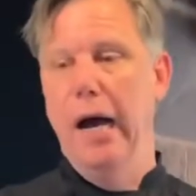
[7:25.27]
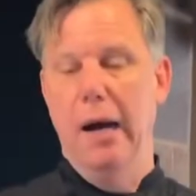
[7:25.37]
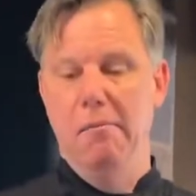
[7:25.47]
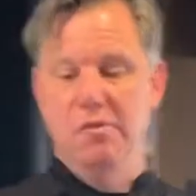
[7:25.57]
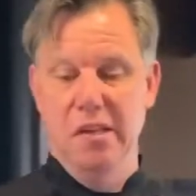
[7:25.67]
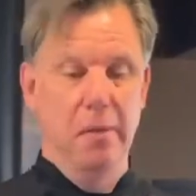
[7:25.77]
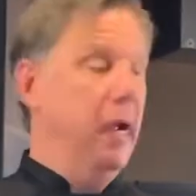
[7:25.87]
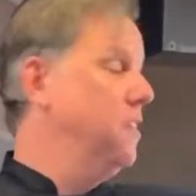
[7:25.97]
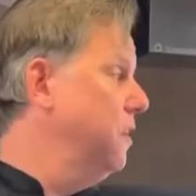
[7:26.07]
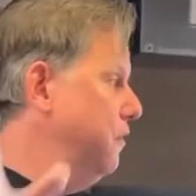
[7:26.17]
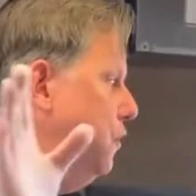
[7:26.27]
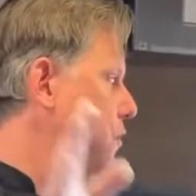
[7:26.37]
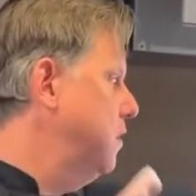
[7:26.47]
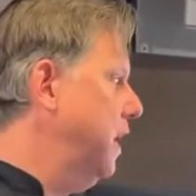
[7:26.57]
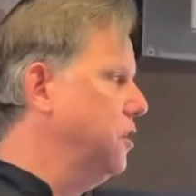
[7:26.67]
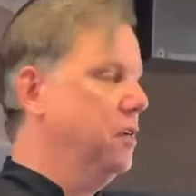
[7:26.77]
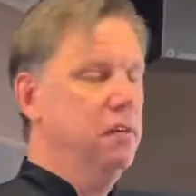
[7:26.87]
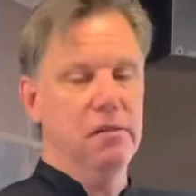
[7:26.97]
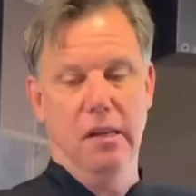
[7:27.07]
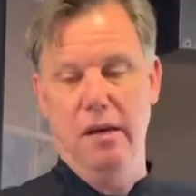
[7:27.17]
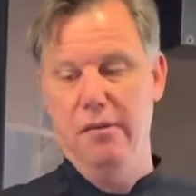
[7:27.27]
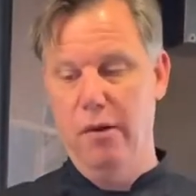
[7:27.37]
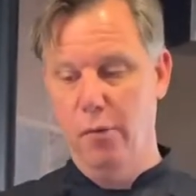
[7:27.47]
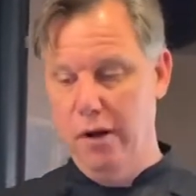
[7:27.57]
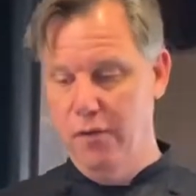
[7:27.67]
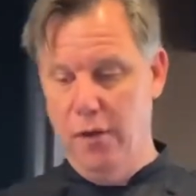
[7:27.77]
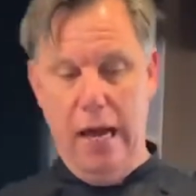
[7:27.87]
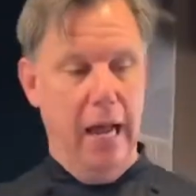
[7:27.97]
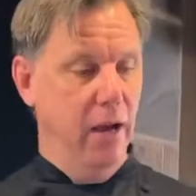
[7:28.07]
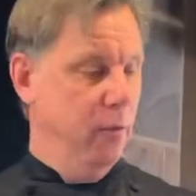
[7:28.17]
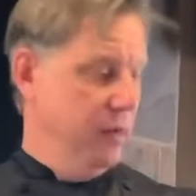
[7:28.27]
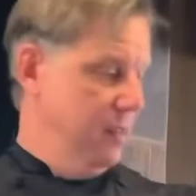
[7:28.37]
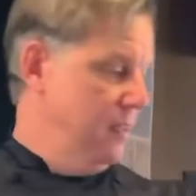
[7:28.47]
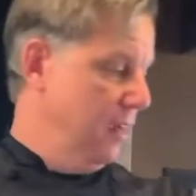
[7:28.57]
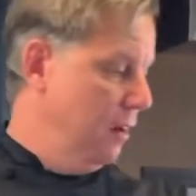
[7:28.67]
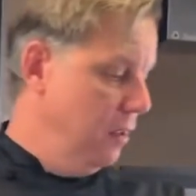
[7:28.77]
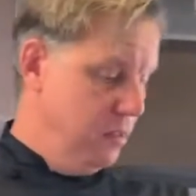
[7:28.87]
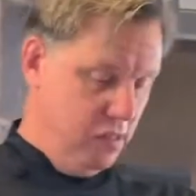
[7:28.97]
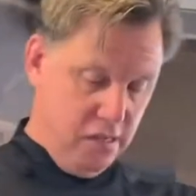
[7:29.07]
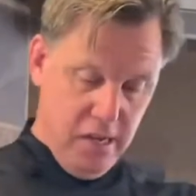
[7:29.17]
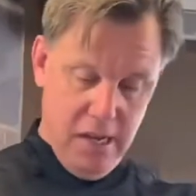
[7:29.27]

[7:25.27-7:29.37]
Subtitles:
It's in the Mexican food section, that wonderful aisle where they take all these